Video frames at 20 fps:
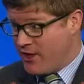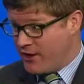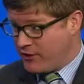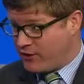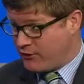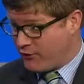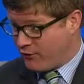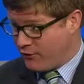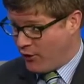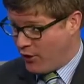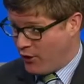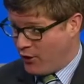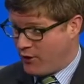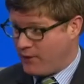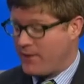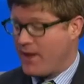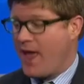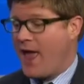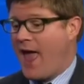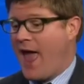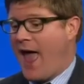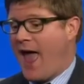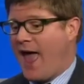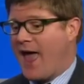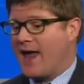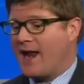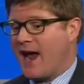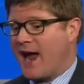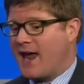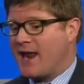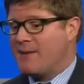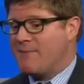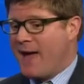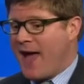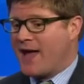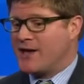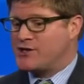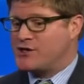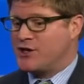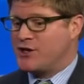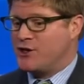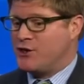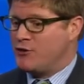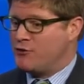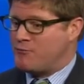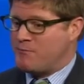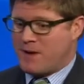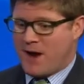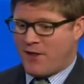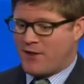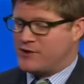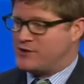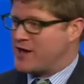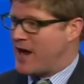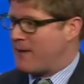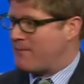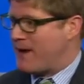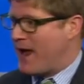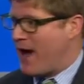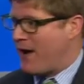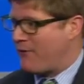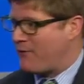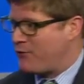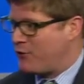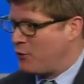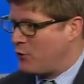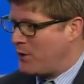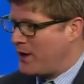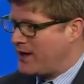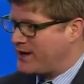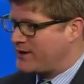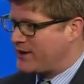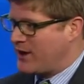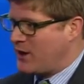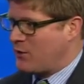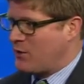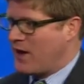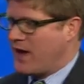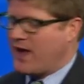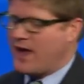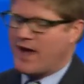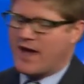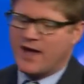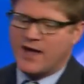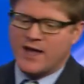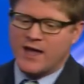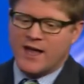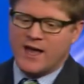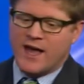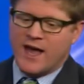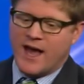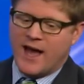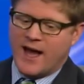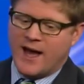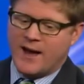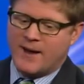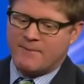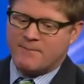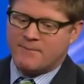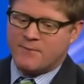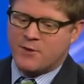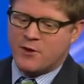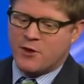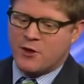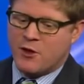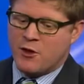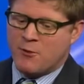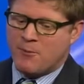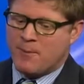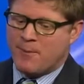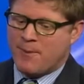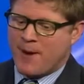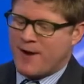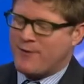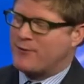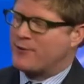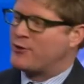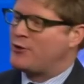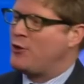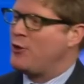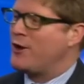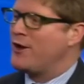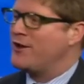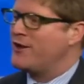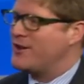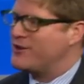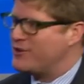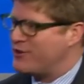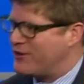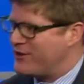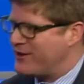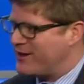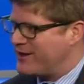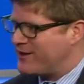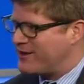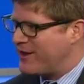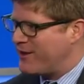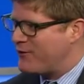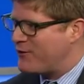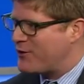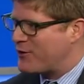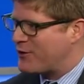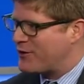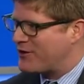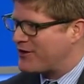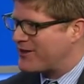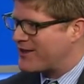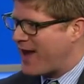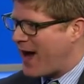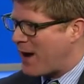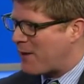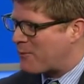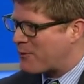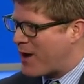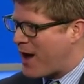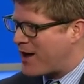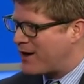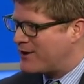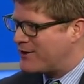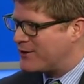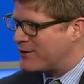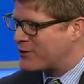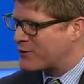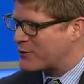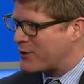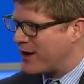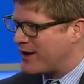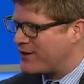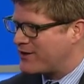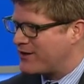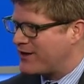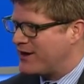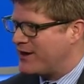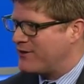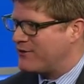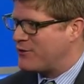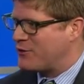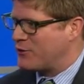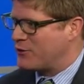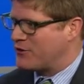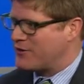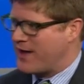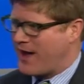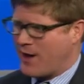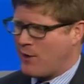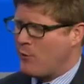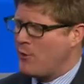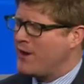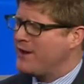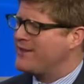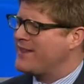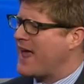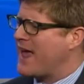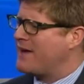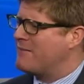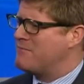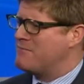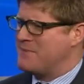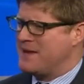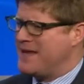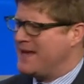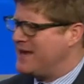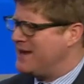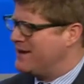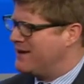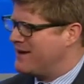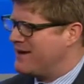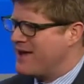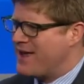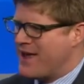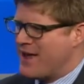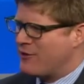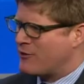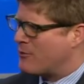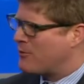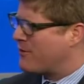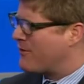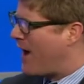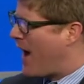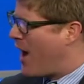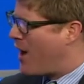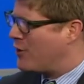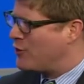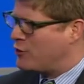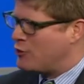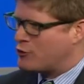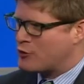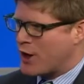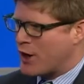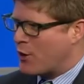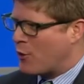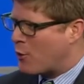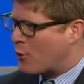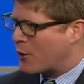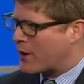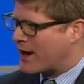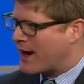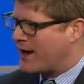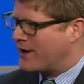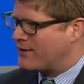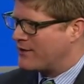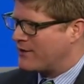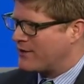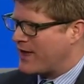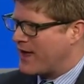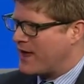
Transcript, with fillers: this fall. Yes. And I can imagine you've been on the job now a few weeks anyway. Uh, um, you're preparing for two contingencies, if there is Scott Brown in this race and if there is not. What does that mean in terms of how you try to organize this